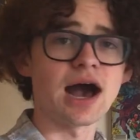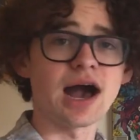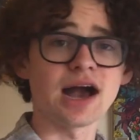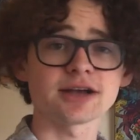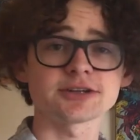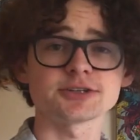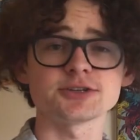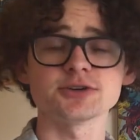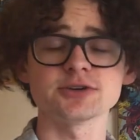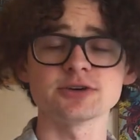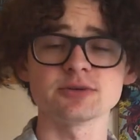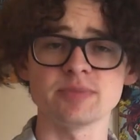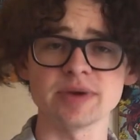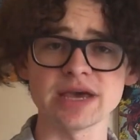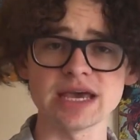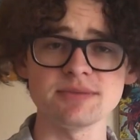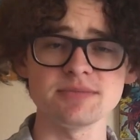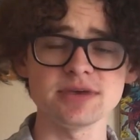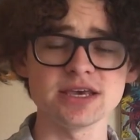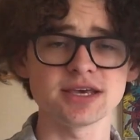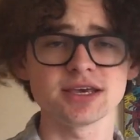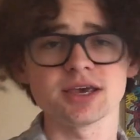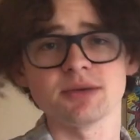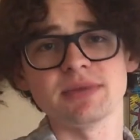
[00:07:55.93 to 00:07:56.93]
Octoon
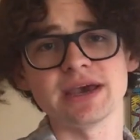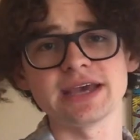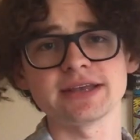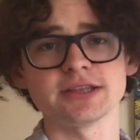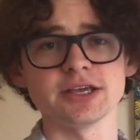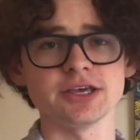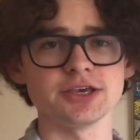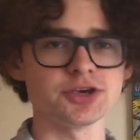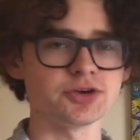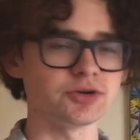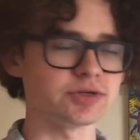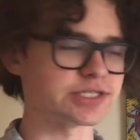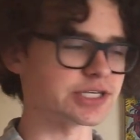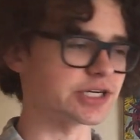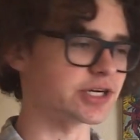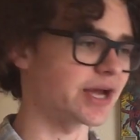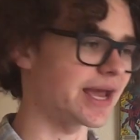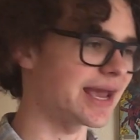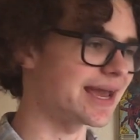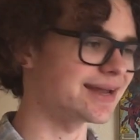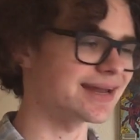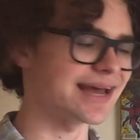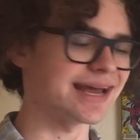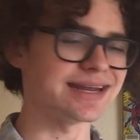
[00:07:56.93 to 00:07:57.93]
Baby can make the user
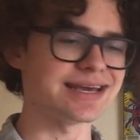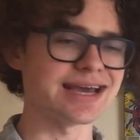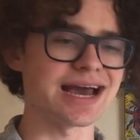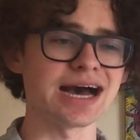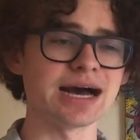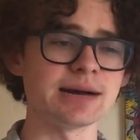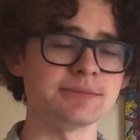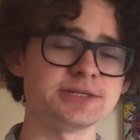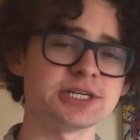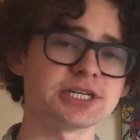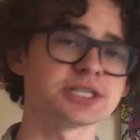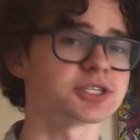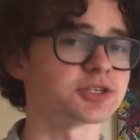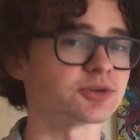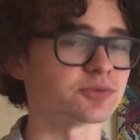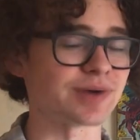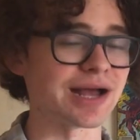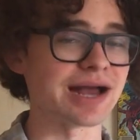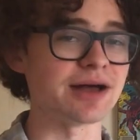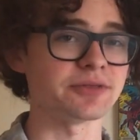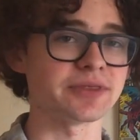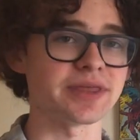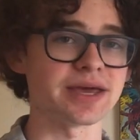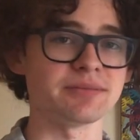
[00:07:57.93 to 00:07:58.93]
and any objects
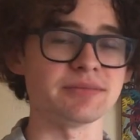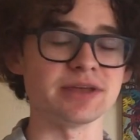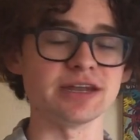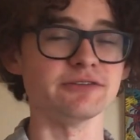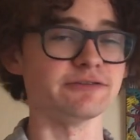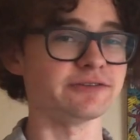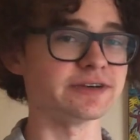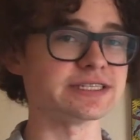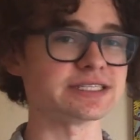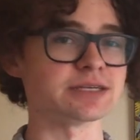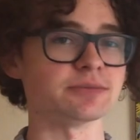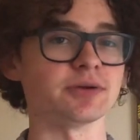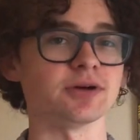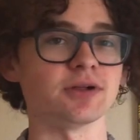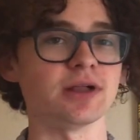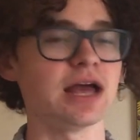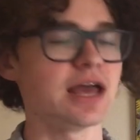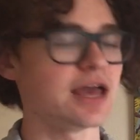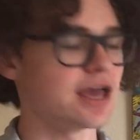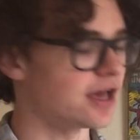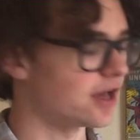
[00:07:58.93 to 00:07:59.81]
around them invisible.